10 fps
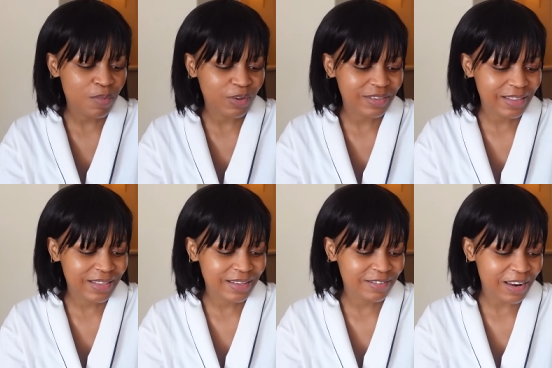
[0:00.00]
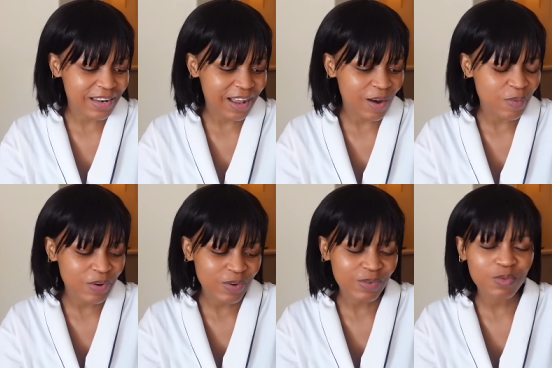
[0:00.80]
important things right now
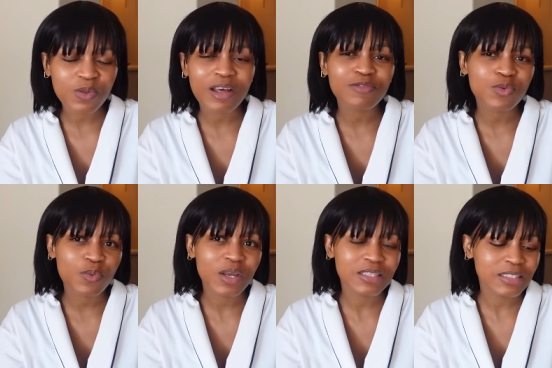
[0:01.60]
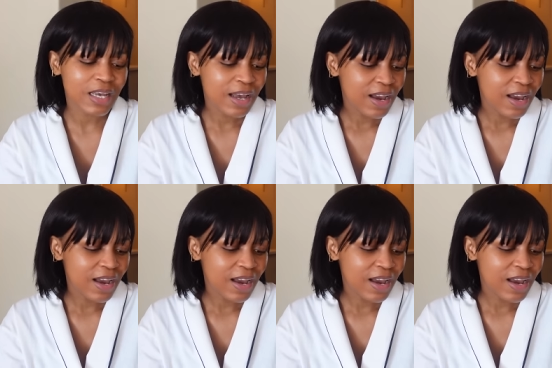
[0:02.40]
windows will have to wait